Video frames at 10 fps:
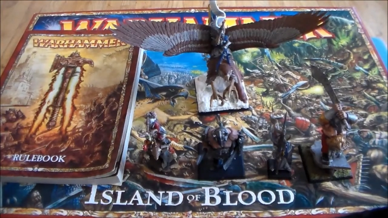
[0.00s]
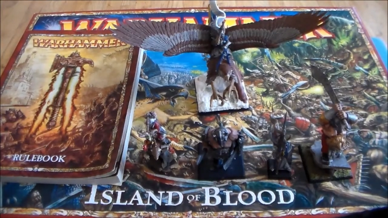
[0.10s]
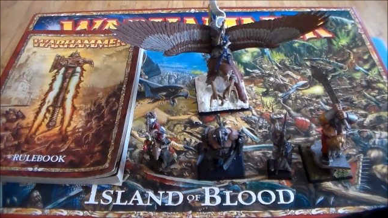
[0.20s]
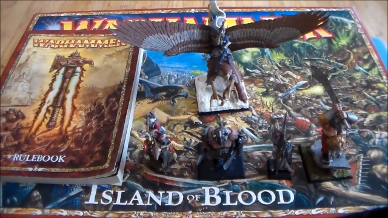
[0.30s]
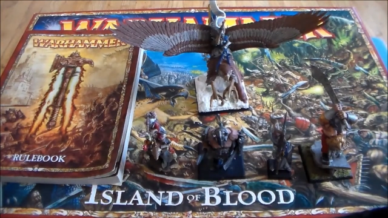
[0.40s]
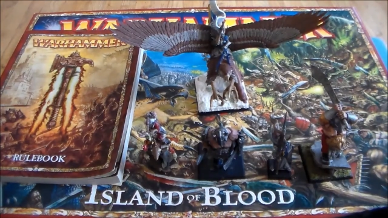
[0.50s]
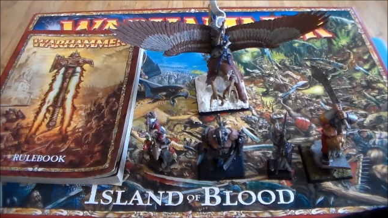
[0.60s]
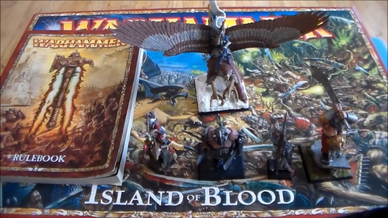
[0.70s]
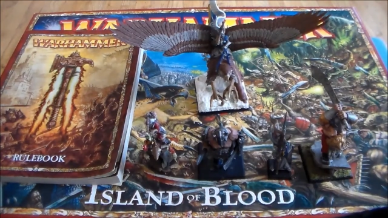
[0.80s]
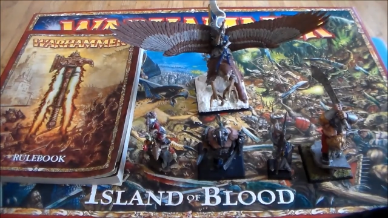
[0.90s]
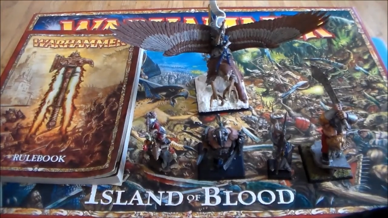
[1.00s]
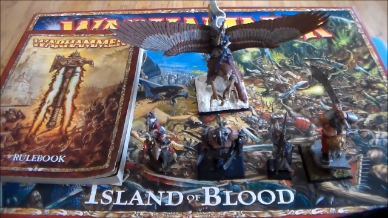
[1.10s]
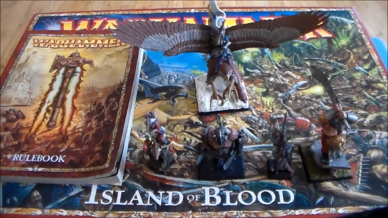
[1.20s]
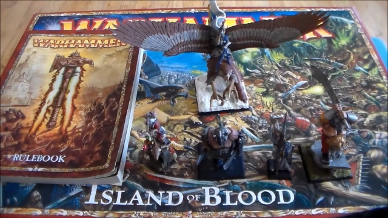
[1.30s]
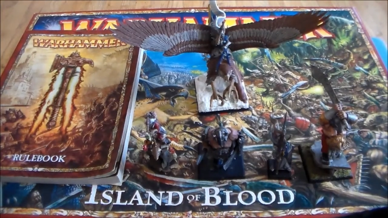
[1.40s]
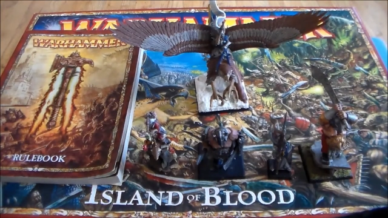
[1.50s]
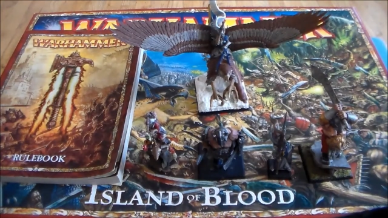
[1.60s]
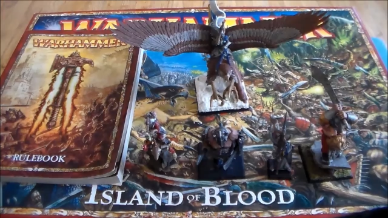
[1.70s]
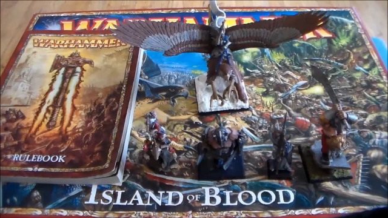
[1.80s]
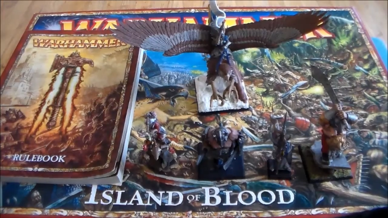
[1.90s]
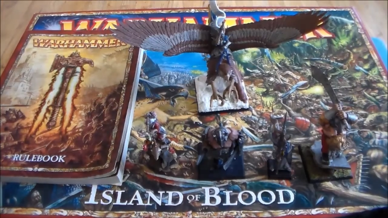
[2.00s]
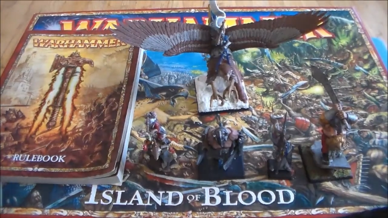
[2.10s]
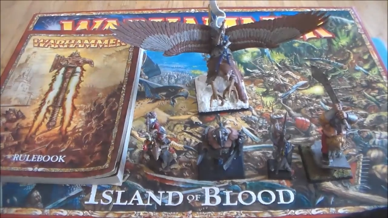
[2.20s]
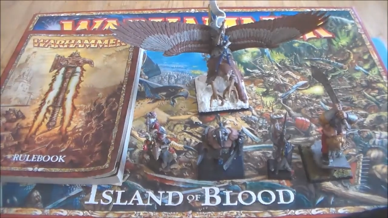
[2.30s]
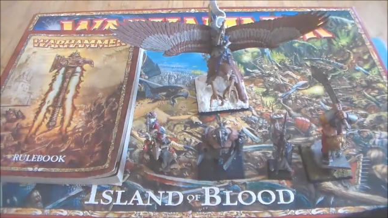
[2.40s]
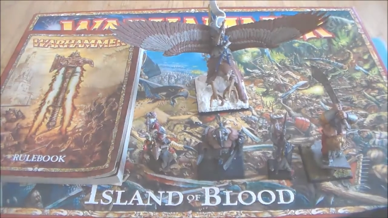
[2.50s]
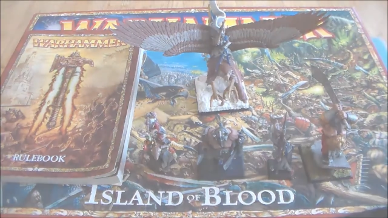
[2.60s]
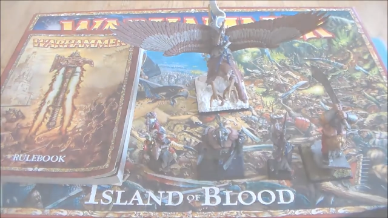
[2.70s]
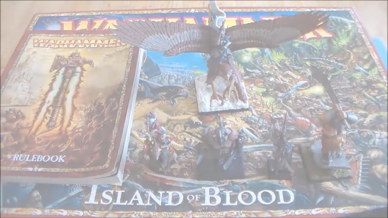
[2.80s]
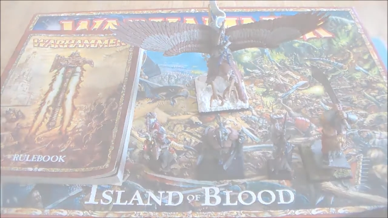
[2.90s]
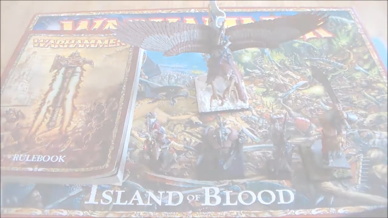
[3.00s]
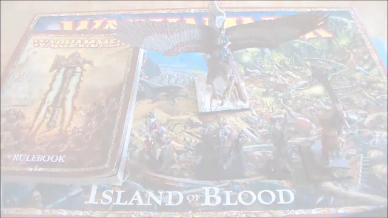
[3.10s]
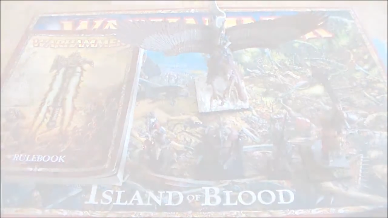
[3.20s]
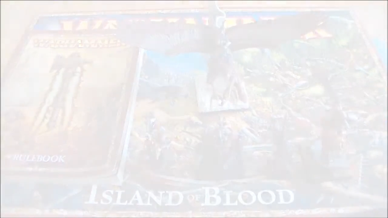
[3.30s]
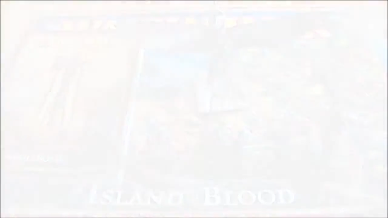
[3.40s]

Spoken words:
Nobody's mouth can be seen.